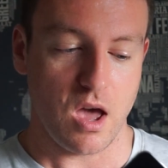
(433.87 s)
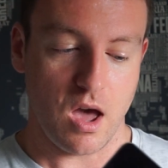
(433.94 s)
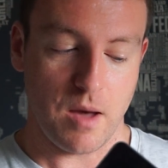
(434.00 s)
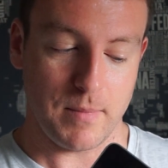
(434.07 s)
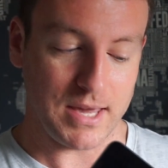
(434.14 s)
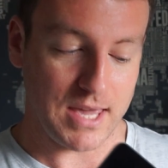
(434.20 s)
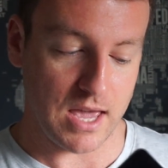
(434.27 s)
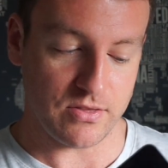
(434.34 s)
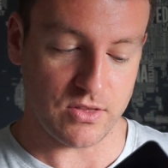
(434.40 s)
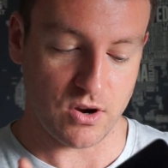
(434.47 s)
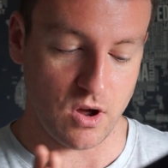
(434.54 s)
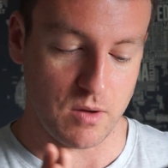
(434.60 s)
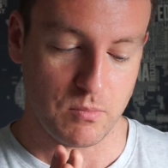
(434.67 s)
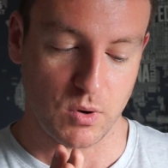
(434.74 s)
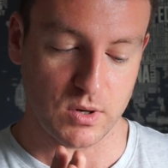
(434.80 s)
Again, the
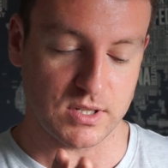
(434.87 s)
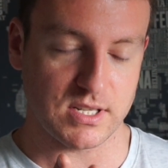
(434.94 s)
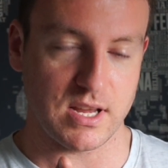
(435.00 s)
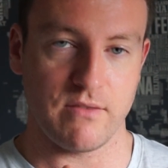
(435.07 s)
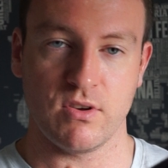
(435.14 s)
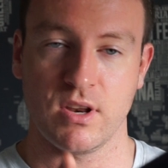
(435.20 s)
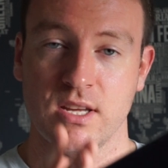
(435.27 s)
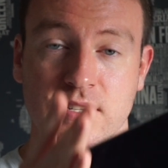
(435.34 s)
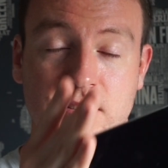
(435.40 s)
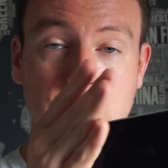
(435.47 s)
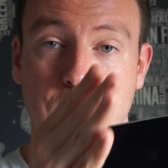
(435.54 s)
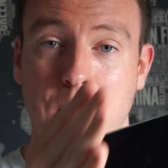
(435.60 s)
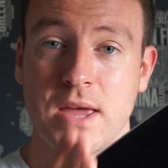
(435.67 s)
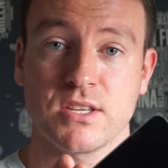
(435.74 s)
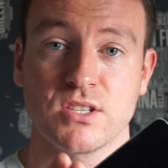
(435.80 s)
9.7 is the
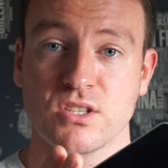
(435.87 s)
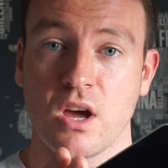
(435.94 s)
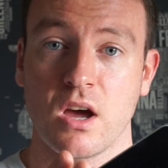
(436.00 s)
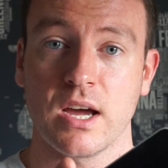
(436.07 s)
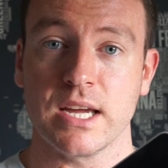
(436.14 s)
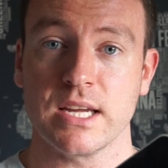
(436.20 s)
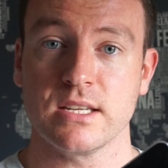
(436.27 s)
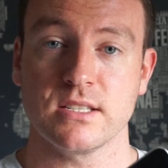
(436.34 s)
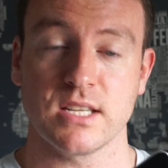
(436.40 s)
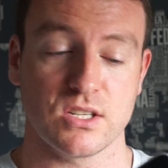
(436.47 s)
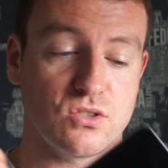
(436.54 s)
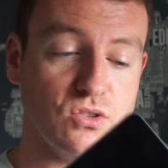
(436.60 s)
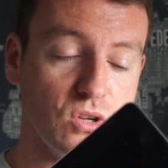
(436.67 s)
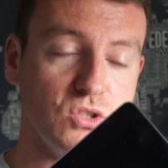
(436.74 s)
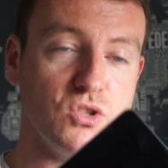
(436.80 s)
best size.
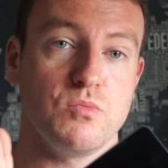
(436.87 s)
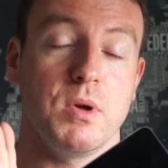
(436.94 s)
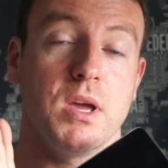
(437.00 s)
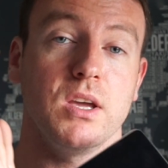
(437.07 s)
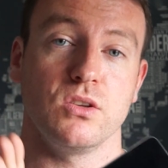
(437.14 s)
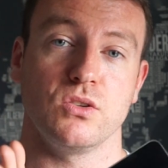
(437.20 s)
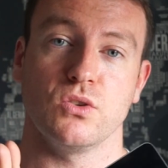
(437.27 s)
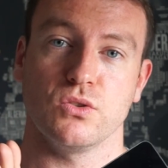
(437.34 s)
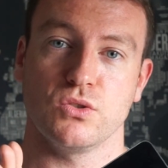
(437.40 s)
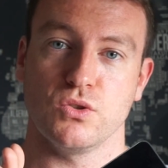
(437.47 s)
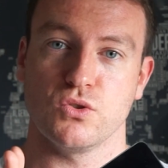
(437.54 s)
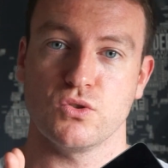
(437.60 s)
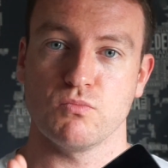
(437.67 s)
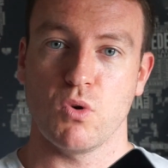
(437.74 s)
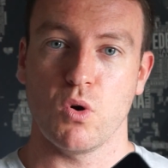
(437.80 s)
It's not too big, it's not too
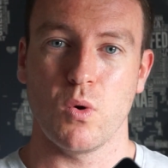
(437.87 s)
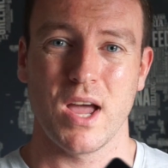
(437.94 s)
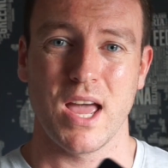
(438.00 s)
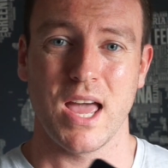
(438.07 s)
small.